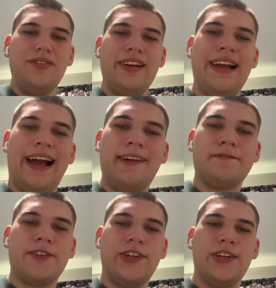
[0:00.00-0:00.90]

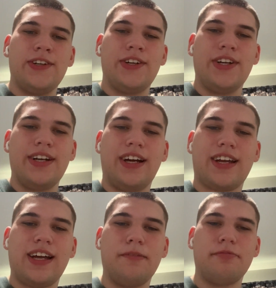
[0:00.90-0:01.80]
after a
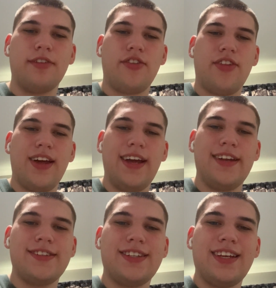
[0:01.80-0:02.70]
couple of
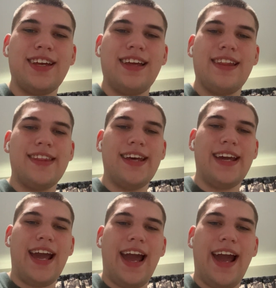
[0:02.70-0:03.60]
things,
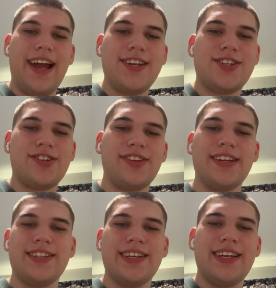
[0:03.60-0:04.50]
they
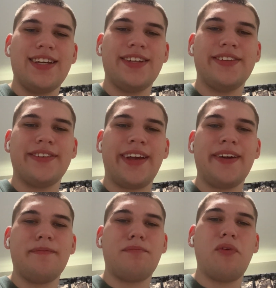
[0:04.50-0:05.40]
actually did
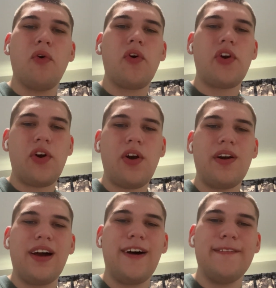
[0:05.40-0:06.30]
like more
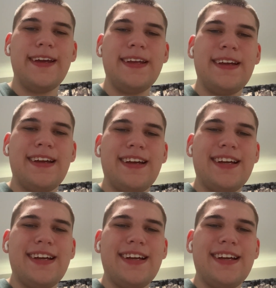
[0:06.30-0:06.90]
of it.